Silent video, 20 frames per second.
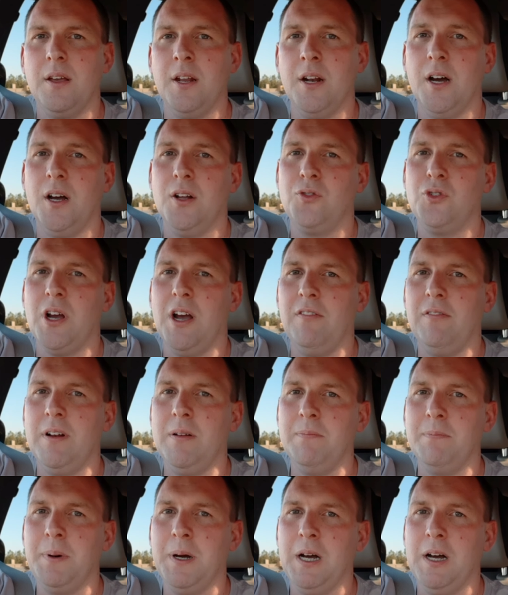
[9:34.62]
In our
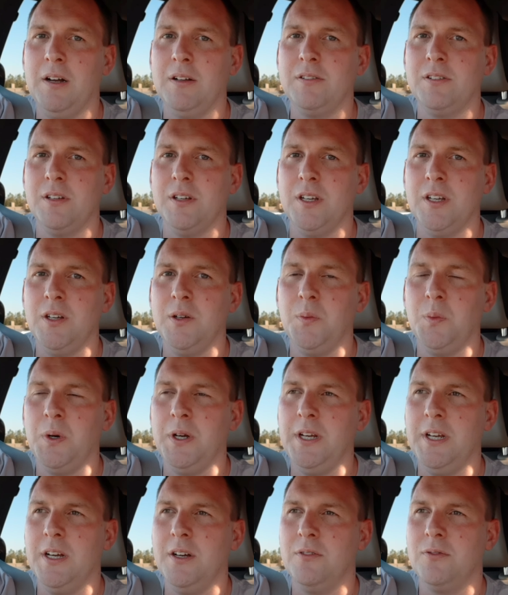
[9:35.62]
travelling party,
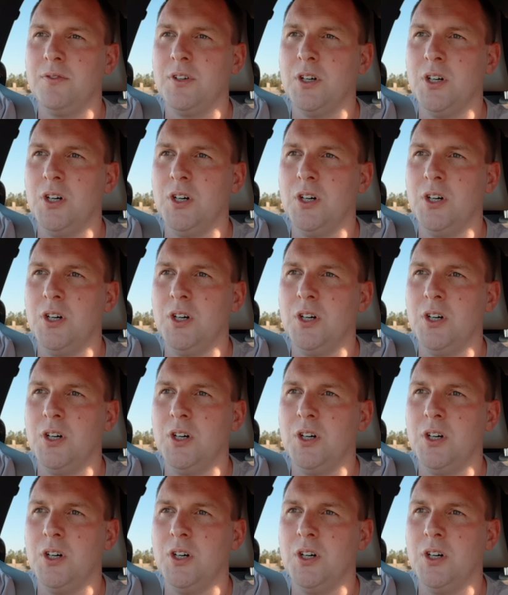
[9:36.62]
we have